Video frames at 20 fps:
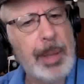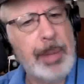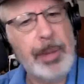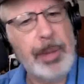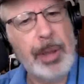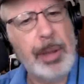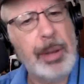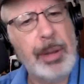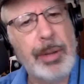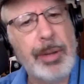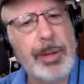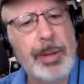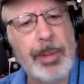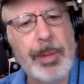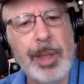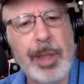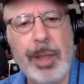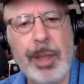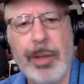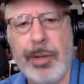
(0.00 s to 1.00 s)
Maybe you'll know some
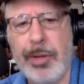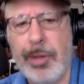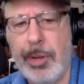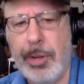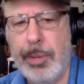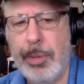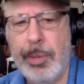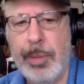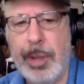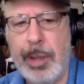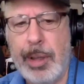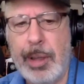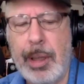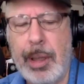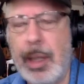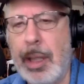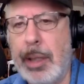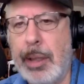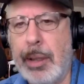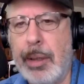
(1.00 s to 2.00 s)
things too that
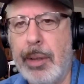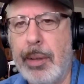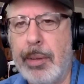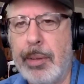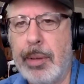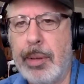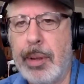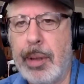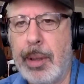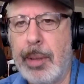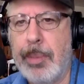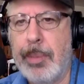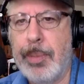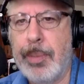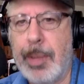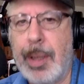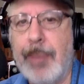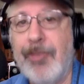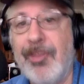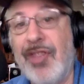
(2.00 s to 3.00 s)
I don't. i
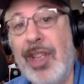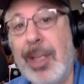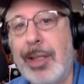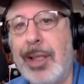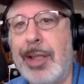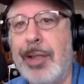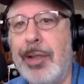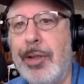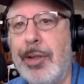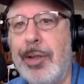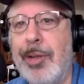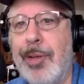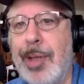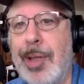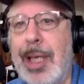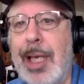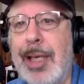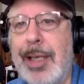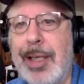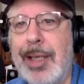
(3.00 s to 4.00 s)
in fact, I know you know a
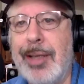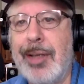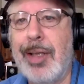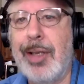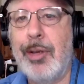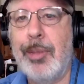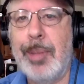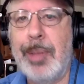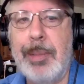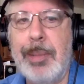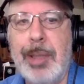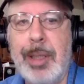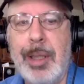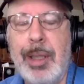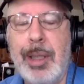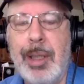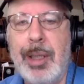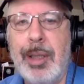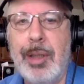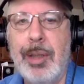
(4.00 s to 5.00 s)
lot of things I don't. Maybe
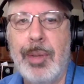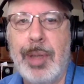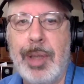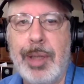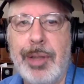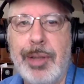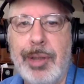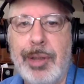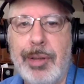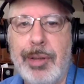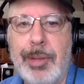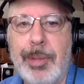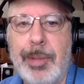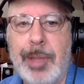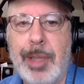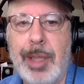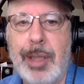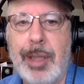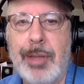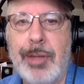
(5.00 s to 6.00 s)
you'll want to share some
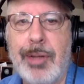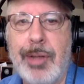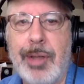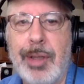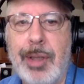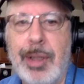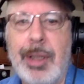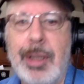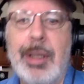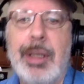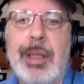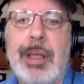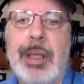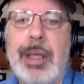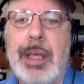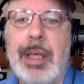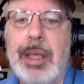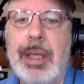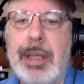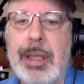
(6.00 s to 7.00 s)
things
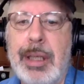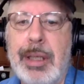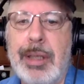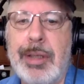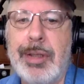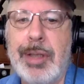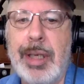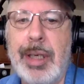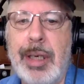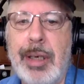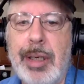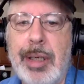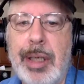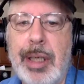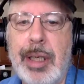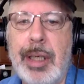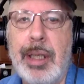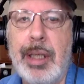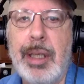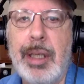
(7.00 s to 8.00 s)
in this
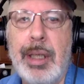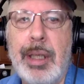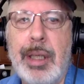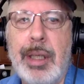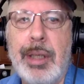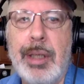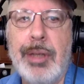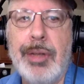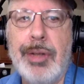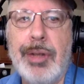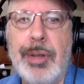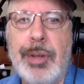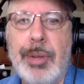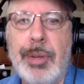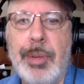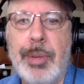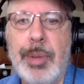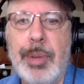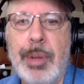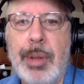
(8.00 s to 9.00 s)
area.
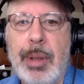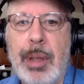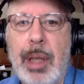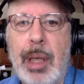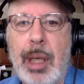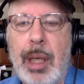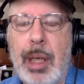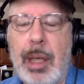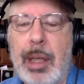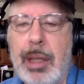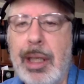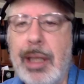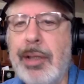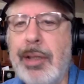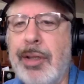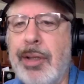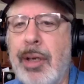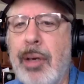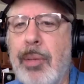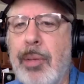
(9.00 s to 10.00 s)
So uh, let's
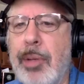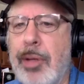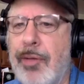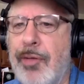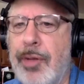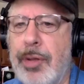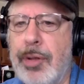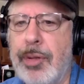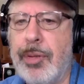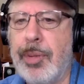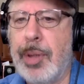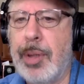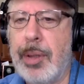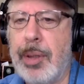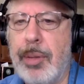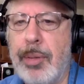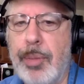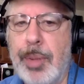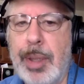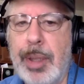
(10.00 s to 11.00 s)
start with the first one.
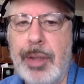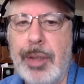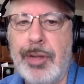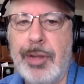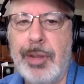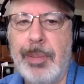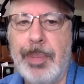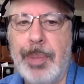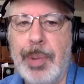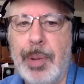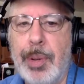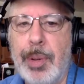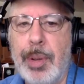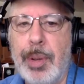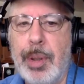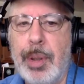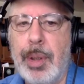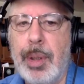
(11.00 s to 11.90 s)
Really simple.